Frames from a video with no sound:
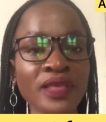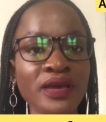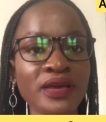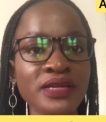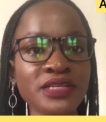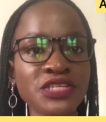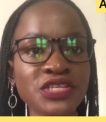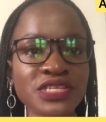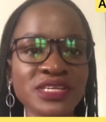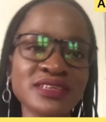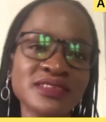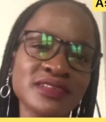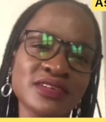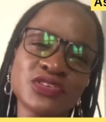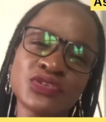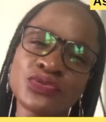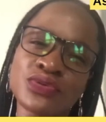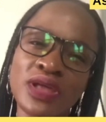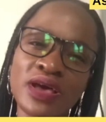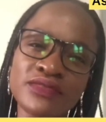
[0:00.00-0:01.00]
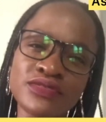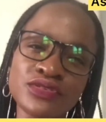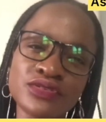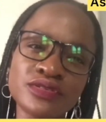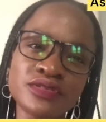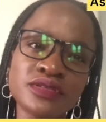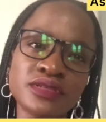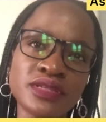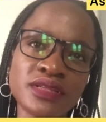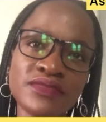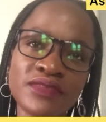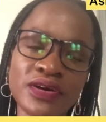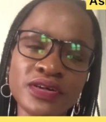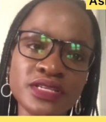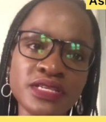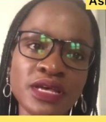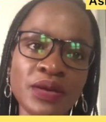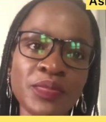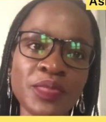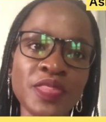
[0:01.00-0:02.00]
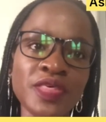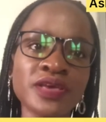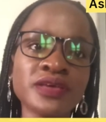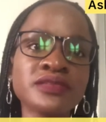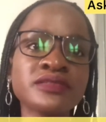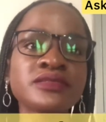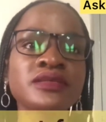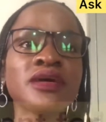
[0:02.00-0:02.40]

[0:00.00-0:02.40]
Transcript: It's just that you'll have to leave out some things.